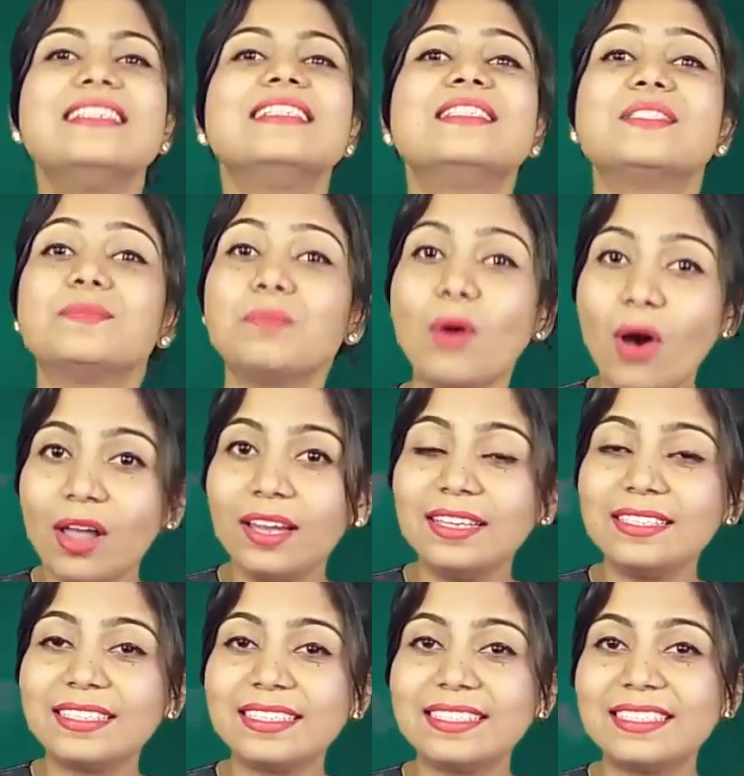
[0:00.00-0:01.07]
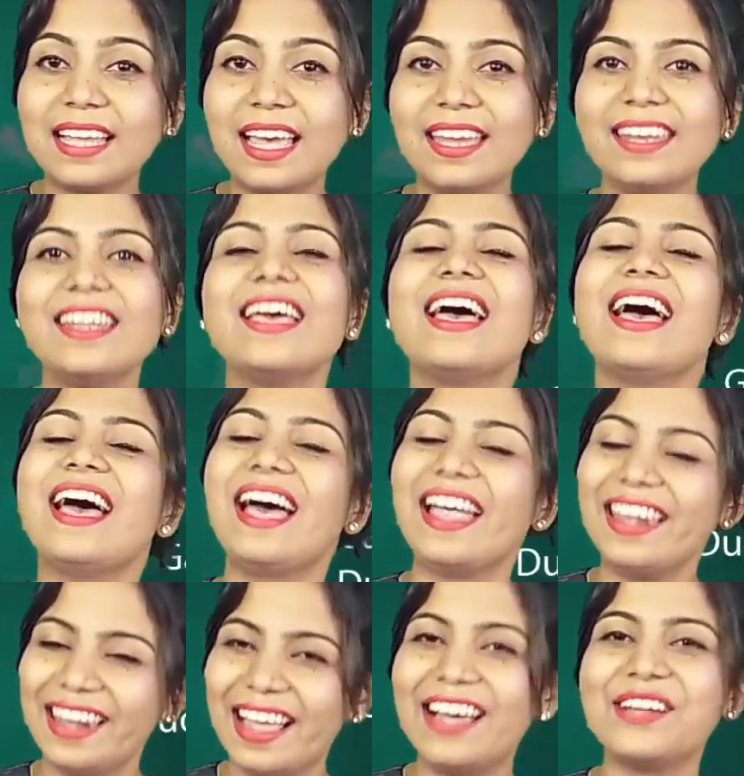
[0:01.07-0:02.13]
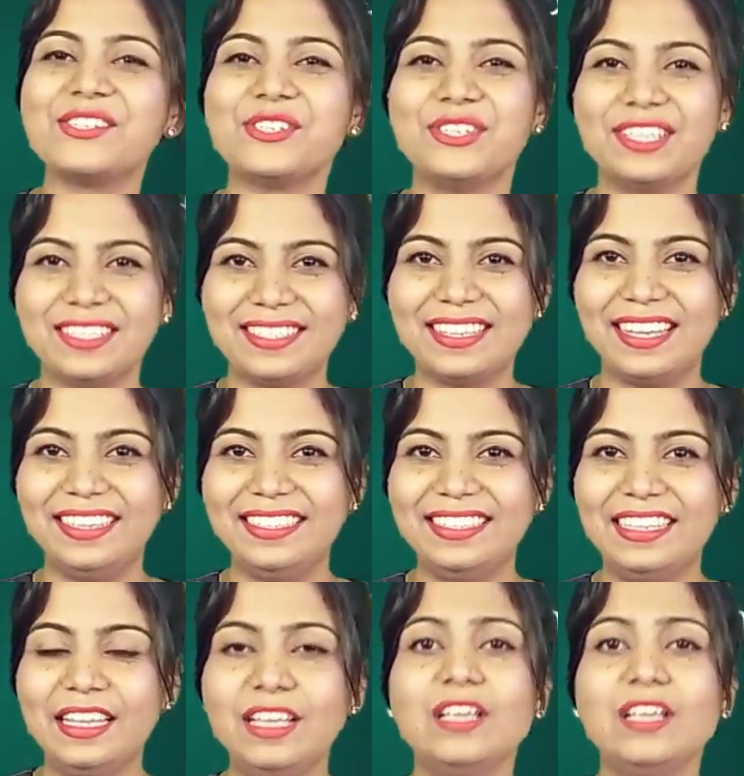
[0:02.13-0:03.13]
small intestine and large intestine.